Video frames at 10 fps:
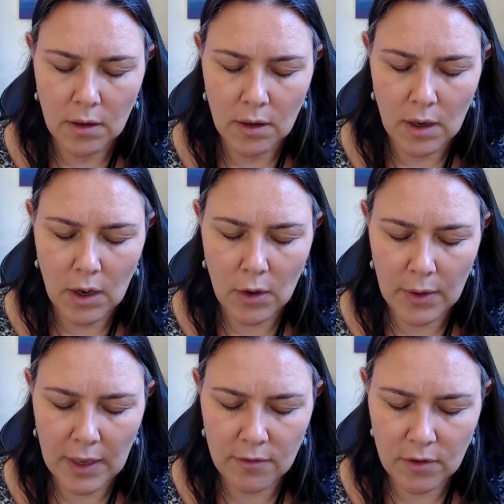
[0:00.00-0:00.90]

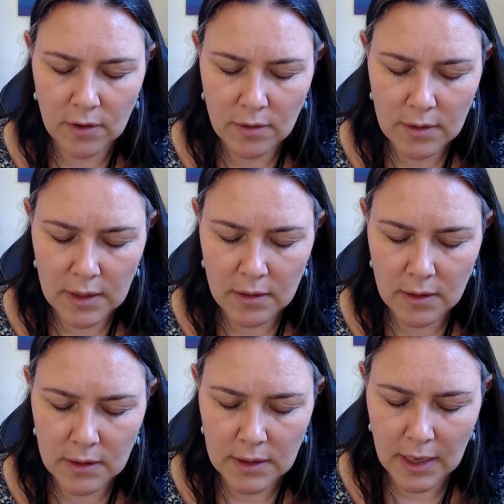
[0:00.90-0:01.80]
However, in
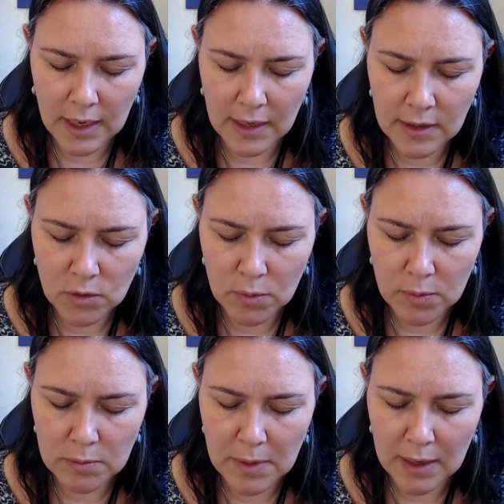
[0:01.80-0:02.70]
this case, we
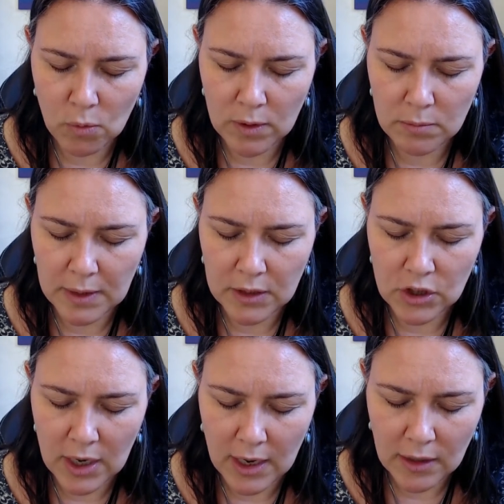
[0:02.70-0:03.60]
would make one big
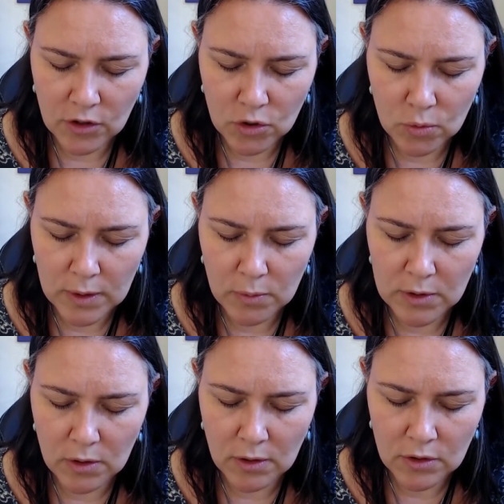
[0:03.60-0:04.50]
change. We would
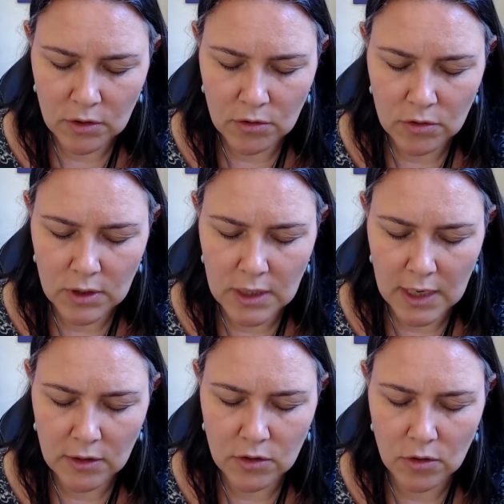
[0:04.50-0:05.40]
ask you to
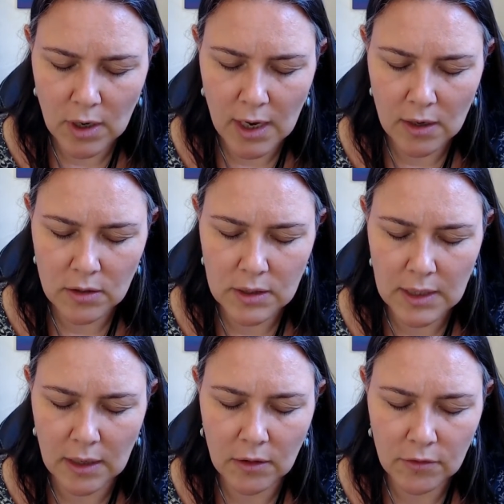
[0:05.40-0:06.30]
connect to your higher
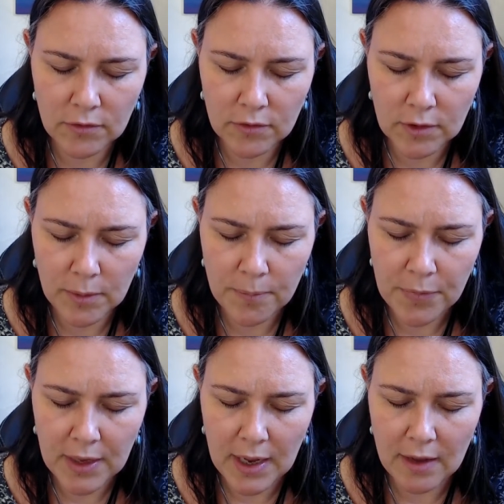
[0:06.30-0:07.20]
self,
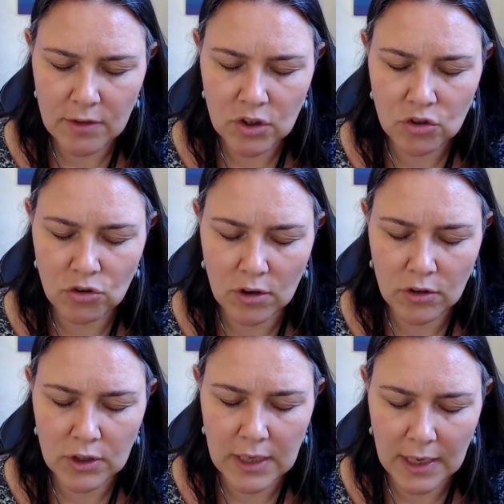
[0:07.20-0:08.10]
have a strong
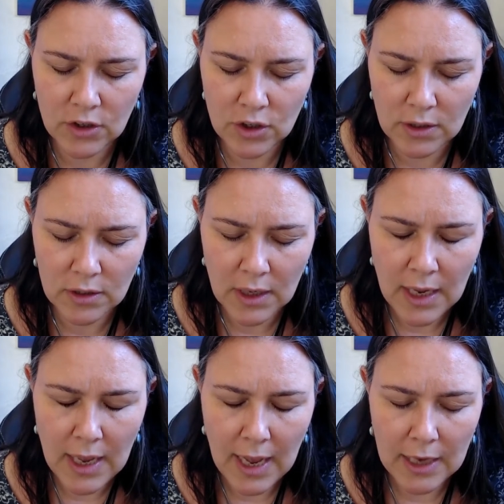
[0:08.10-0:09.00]
connection,
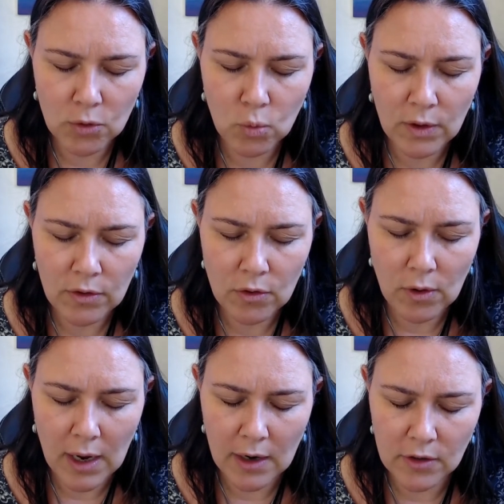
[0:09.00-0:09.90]
and with your
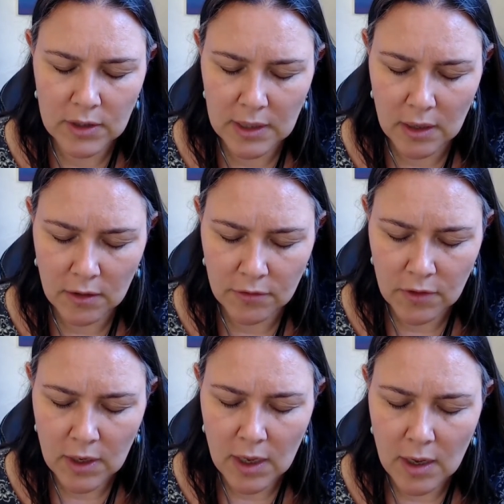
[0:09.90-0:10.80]
higher self,
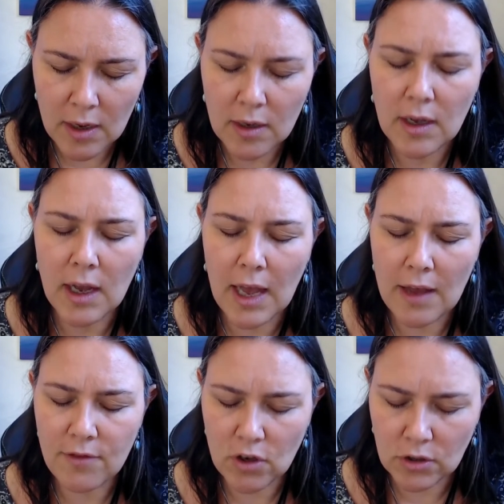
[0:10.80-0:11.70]

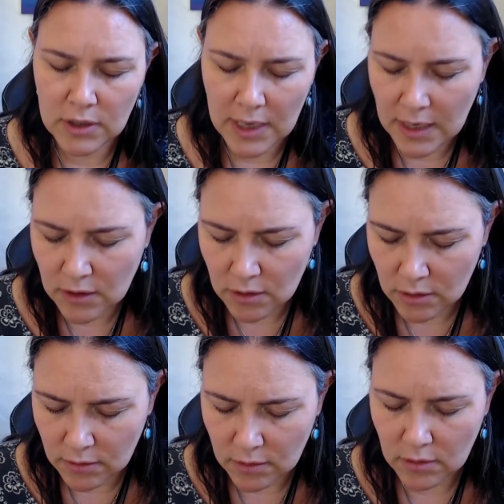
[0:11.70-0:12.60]
have a container